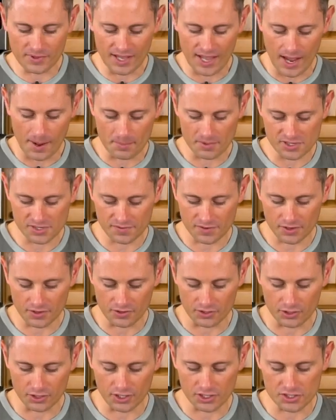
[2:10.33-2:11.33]
the atmosphere in
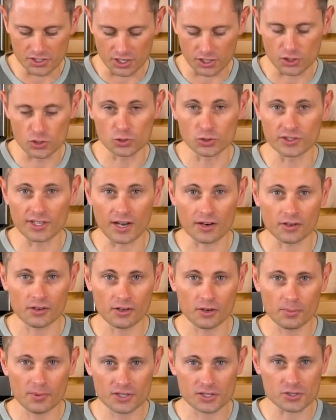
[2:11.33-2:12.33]
the cookie jar cool down a
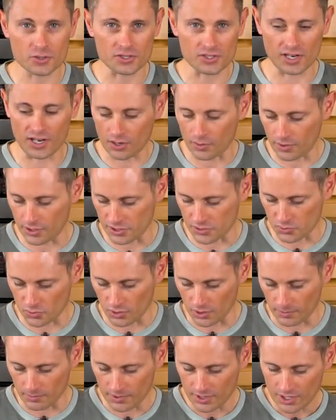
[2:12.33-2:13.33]
little bit so it's not quite as
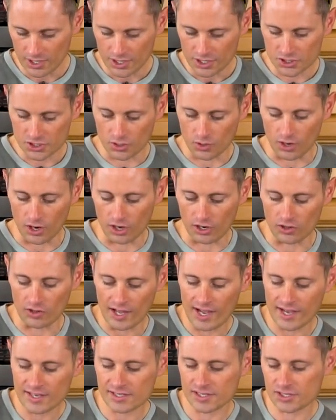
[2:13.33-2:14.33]
warm. So our
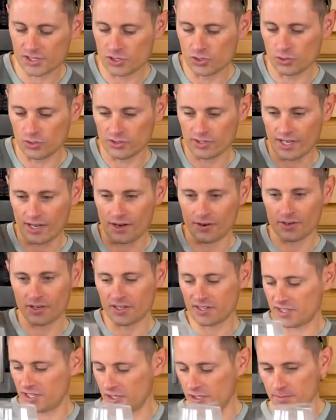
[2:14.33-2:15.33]
glass is cooled down, you
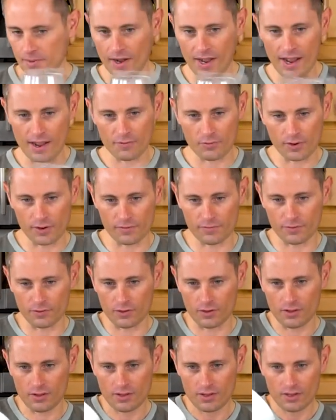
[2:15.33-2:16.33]
can see it's about halfway
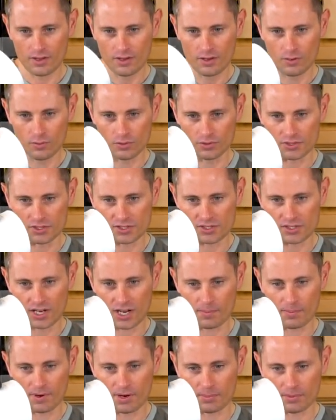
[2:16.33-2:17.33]
full. We'll just
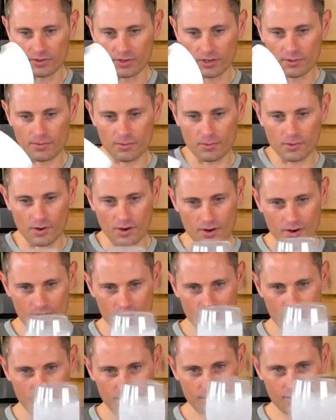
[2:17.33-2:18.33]
top it up a little bit more.
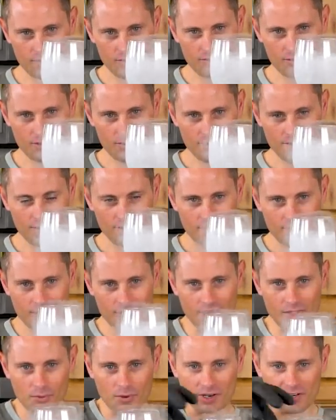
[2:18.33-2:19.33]

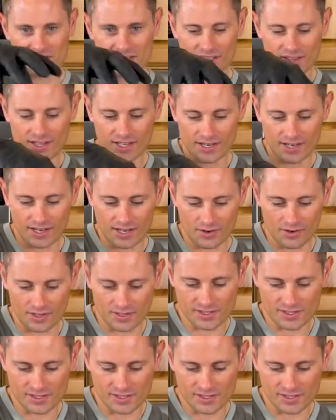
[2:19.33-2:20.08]
And we're gonna set that down